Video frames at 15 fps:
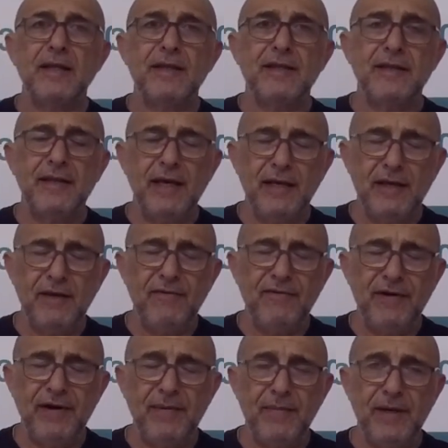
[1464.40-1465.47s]
Thank you
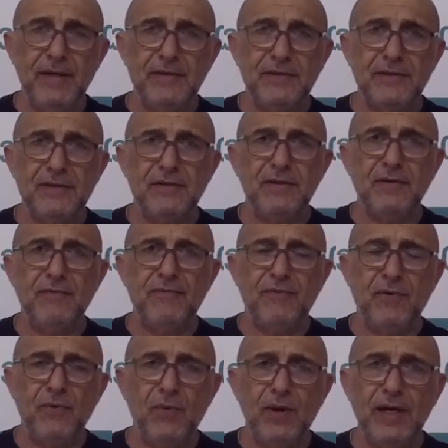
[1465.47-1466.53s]
very much for
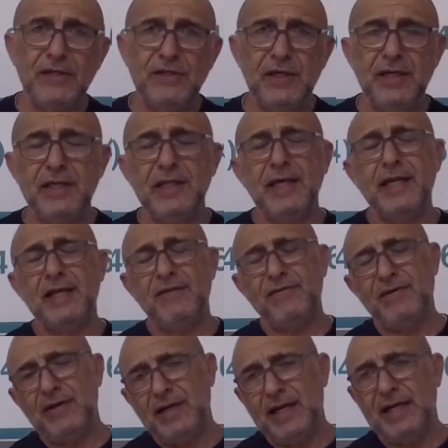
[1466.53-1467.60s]
watching, and if
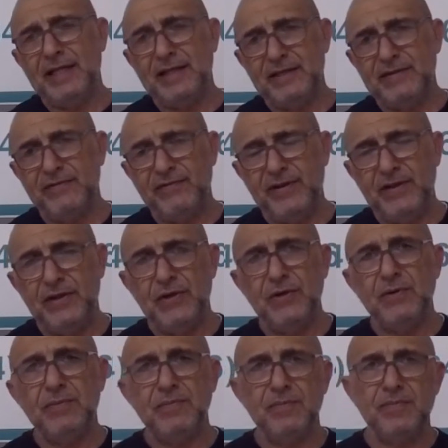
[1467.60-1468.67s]
you like this
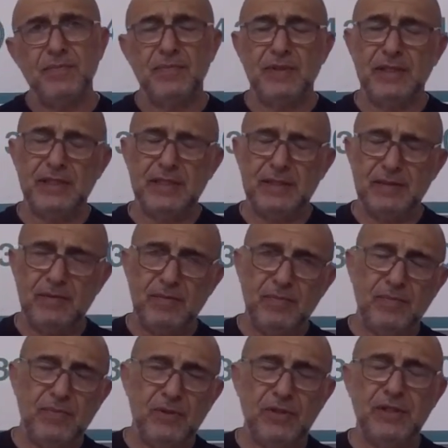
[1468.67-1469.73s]
video, please
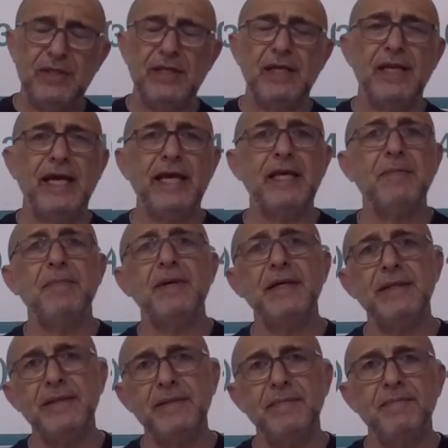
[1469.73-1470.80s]
push the like
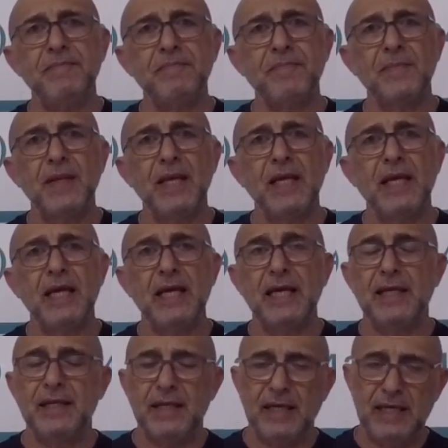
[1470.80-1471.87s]
button
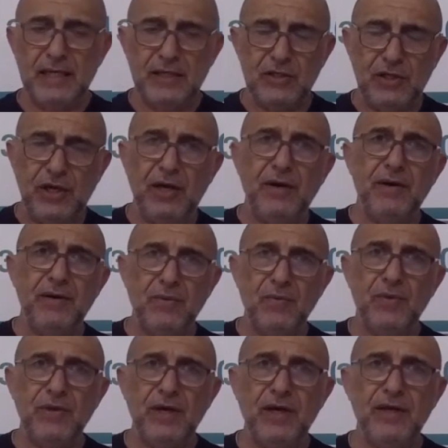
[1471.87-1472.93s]
and share it
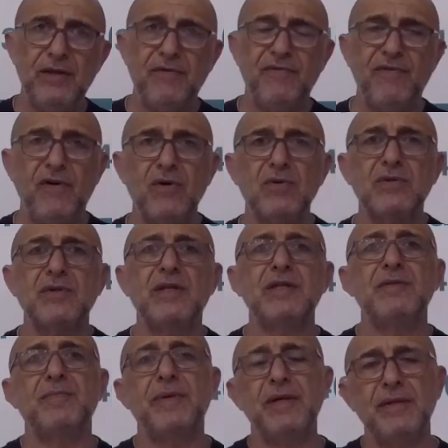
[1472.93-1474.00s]
with other folks that's
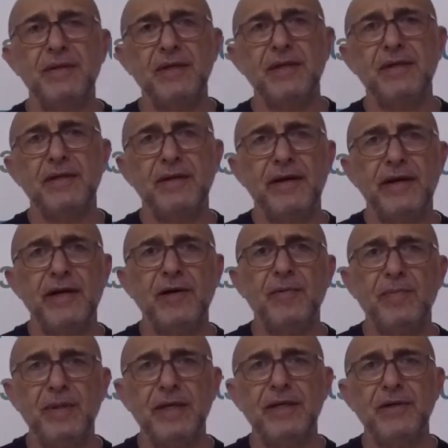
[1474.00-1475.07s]
building their
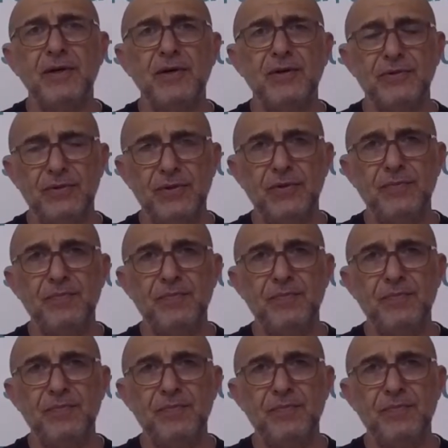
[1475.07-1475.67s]
airplane also.